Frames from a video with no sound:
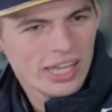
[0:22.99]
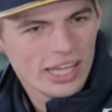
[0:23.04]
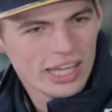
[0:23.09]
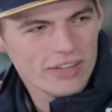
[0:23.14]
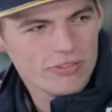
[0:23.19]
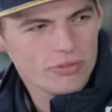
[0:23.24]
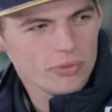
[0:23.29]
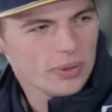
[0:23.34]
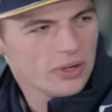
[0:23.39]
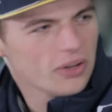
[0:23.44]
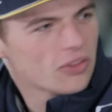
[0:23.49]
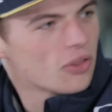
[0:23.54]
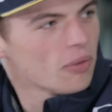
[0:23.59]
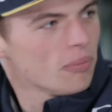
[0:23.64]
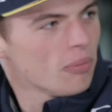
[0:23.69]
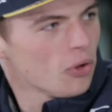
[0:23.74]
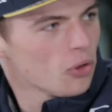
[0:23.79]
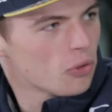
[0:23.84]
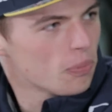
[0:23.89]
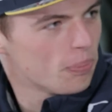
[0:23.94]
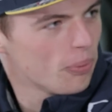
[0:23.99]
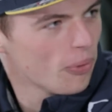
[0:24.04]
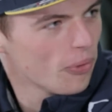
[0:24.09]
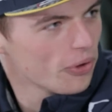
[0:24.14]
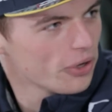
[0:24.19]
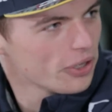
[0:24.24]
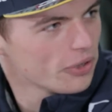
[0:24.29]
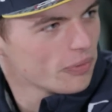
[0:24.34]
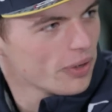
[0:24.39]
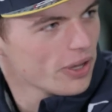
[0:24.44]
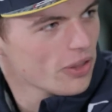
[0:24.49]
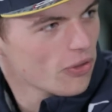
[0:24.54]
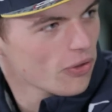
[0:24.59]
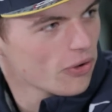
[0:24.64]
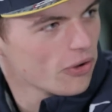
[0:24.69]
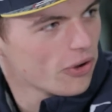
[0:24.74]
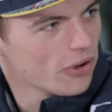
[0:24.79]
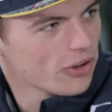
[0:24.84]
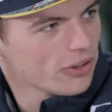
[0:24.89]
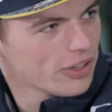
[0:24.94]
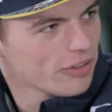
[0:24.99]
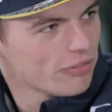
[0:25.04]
even when it's the most boring race on earth,